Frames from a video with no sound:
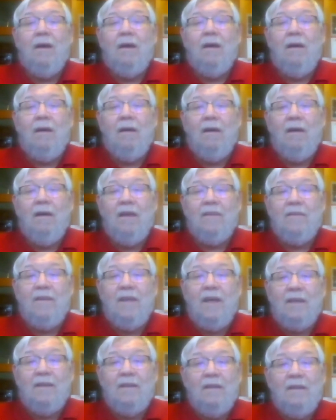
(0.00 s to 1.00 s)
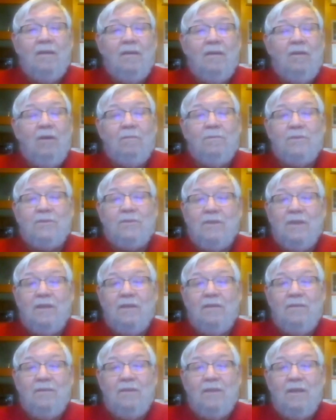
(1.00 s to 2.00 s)
And that all of a
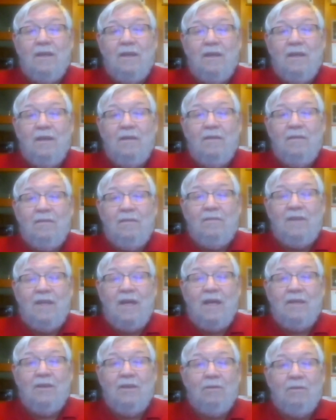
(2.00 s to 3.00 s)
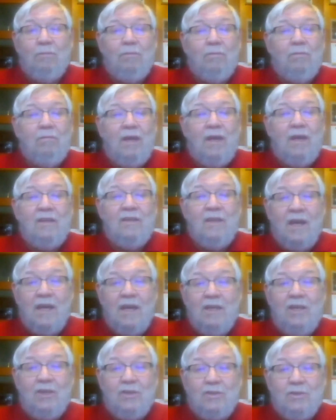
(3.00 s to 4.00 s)
sudden that year when we had
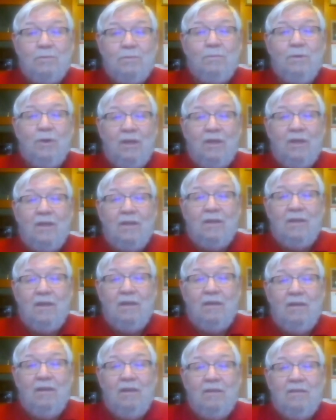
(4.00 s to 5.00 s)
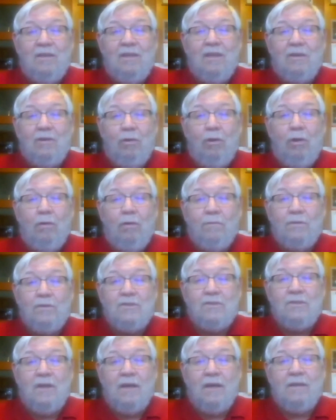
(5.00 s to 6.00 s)
92 million in ending carryover
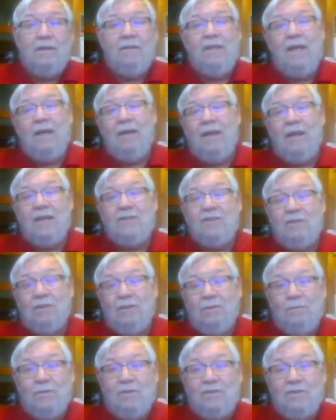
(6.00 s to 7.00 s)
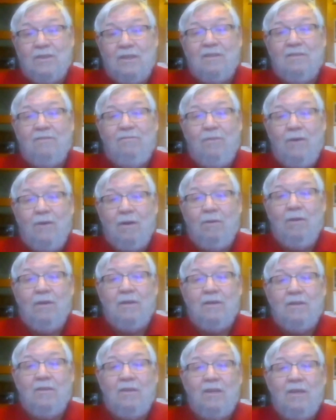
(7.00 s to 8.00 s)
stock, and that actually was at the far
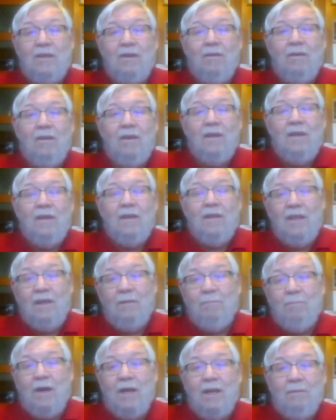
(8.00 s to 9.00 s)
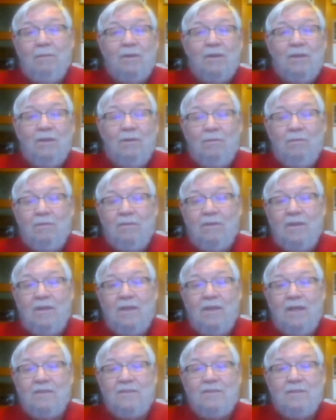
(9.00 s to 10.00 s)
end of the year. It might have been lower than
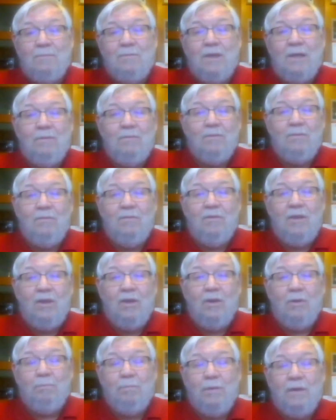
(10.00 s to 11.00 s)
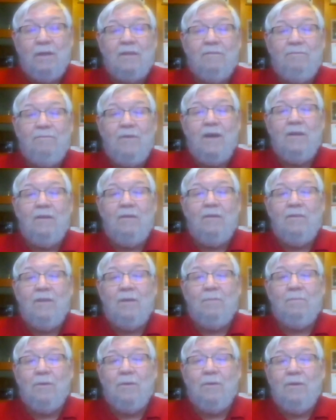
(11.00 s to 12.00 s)
that sometime during the year, but the final
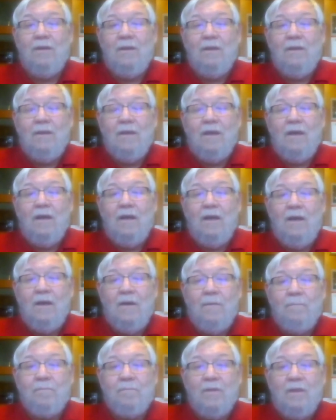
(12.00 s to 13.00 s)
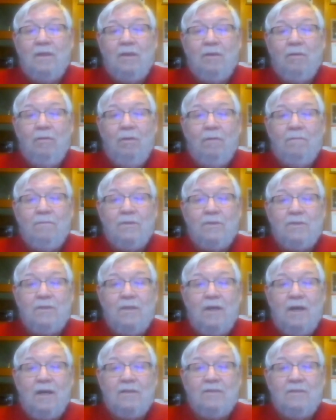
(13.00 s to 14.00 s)
number in carryover
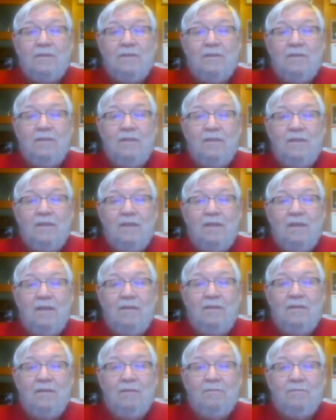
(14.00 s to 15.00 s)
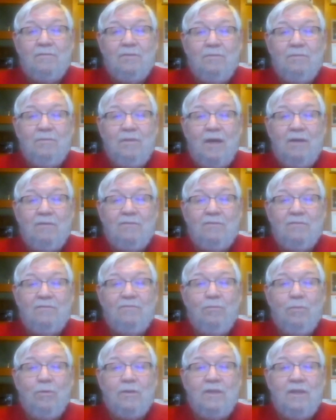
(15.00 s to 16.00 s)
stocks in the end of
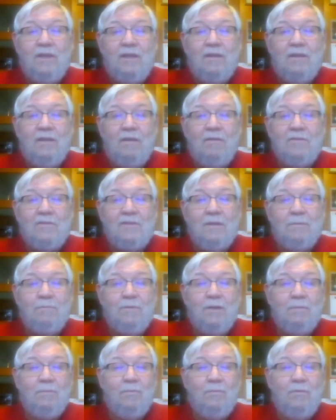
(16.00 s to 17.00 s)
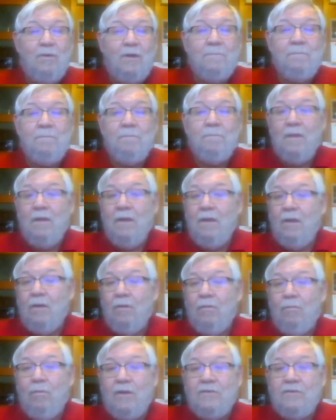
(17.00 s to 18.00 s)
2014, there September 1,
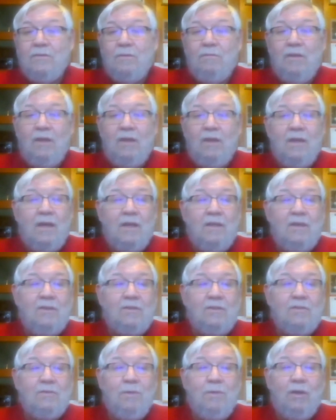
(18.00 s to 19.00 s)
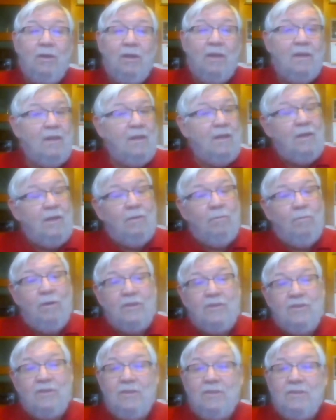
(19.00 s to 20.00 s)
was only 92 million,
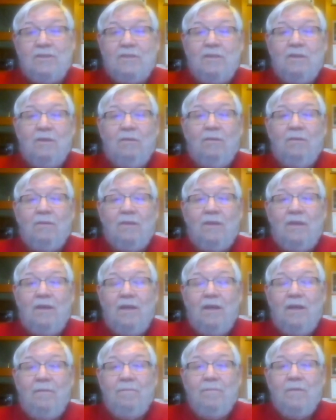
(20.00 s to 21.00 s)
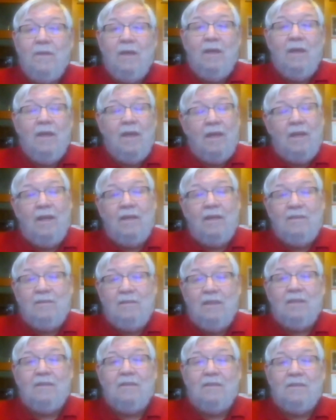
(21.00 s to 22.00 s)
which is still. And I
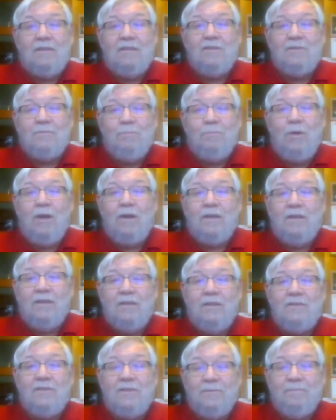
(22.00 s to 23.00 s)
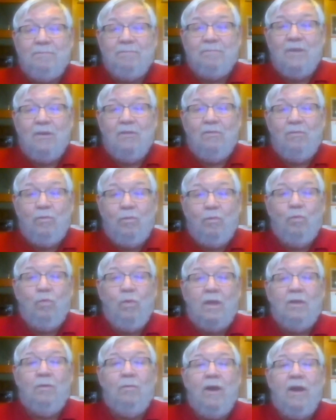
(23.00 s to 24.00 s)
think that this market is
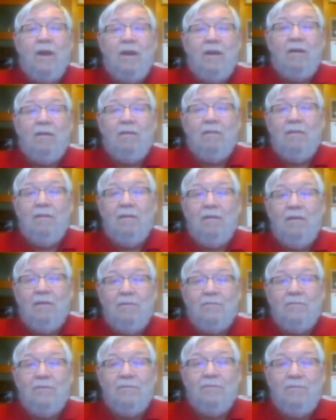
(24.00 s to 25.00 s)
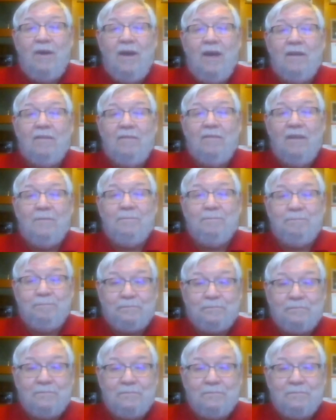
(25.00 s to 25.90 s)
well aware of the fact that